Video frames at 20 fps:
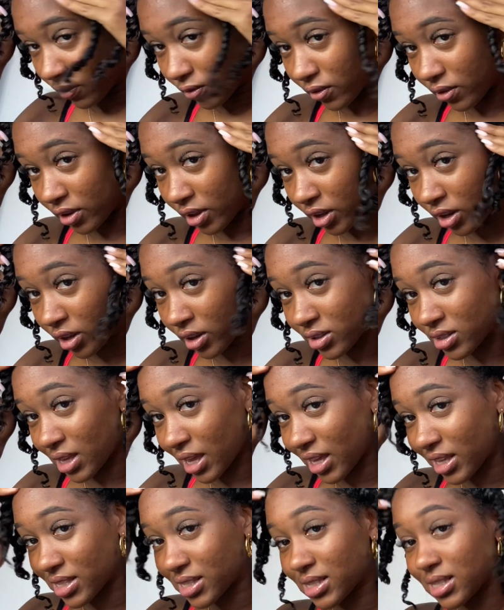it looks
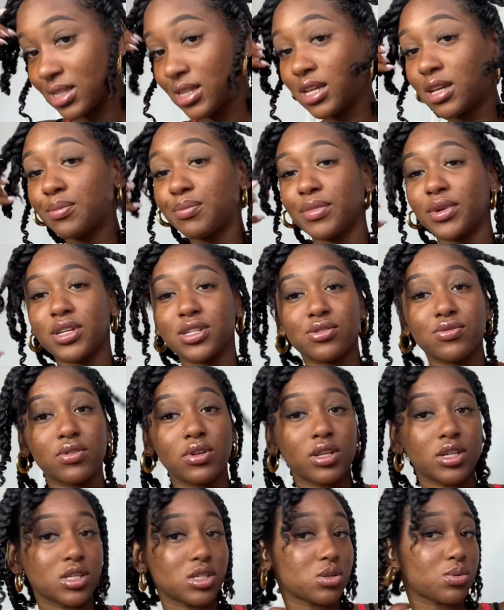like it's sleek but it's
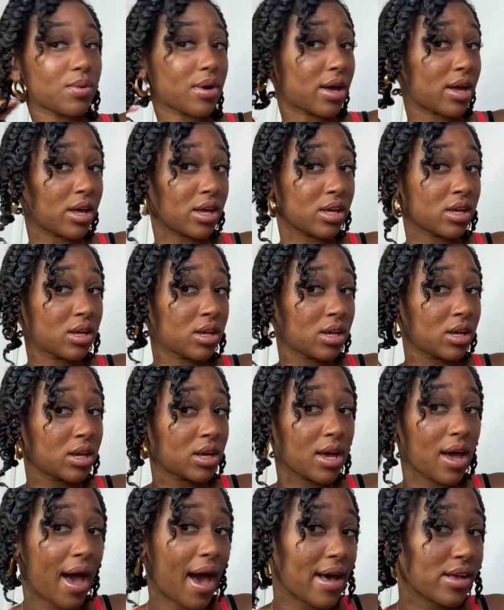really sweat.
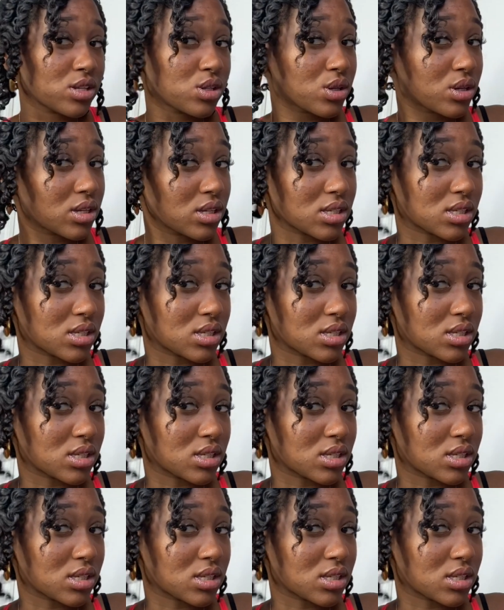As you can